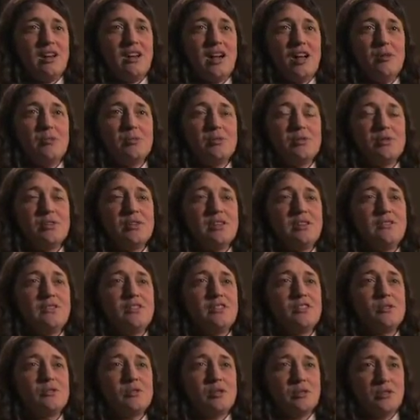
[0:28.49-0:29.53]
I believe
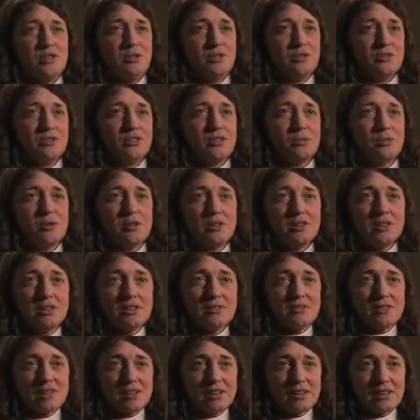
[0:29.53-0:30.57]
it's the universe we
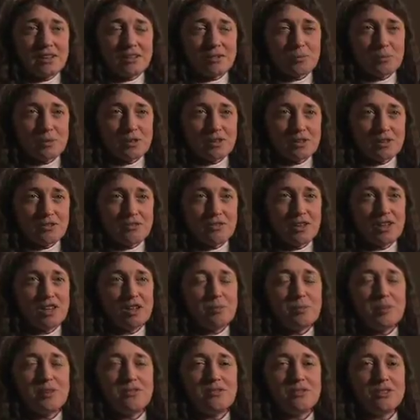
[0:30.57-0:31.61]
lived in has been
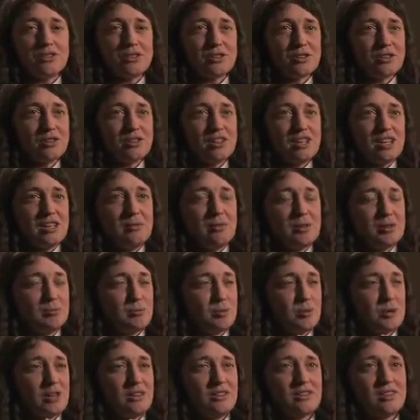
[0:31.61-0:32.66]
developing for
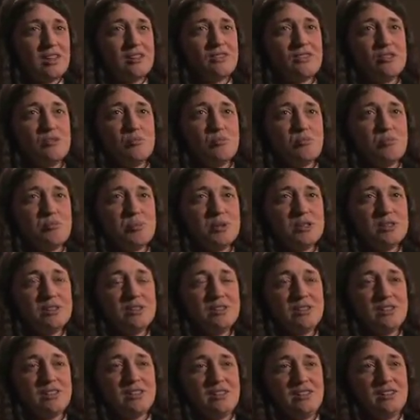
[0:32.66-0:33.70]
13.7
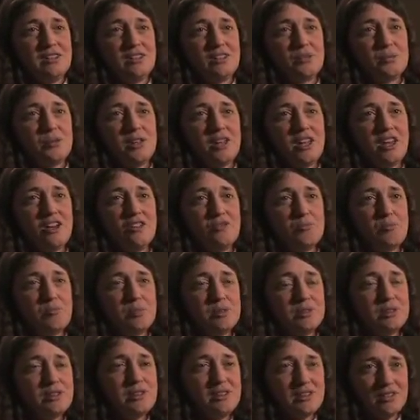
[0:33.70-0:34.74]
billion years. We have
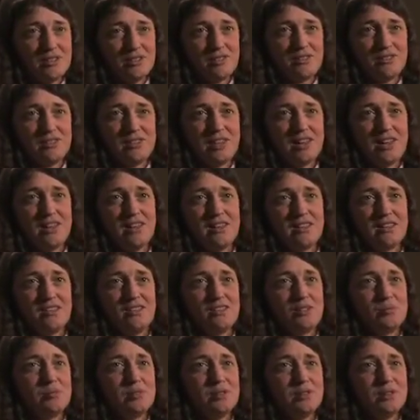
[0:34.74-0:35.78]
billions of
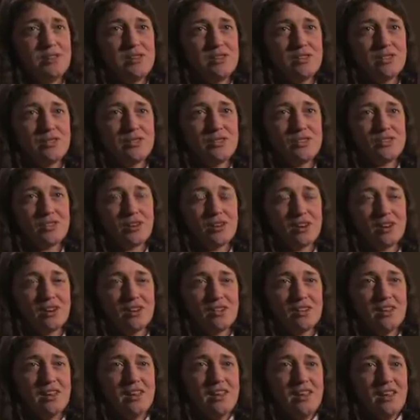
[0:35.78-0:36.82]
galaxies, billions of
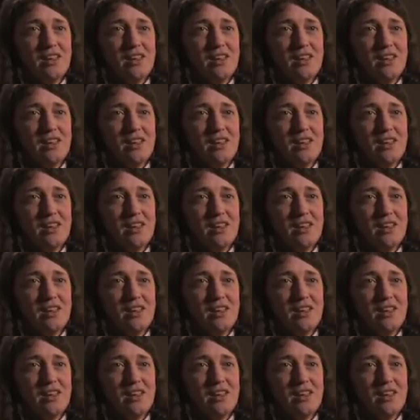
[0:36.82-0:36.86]
stars.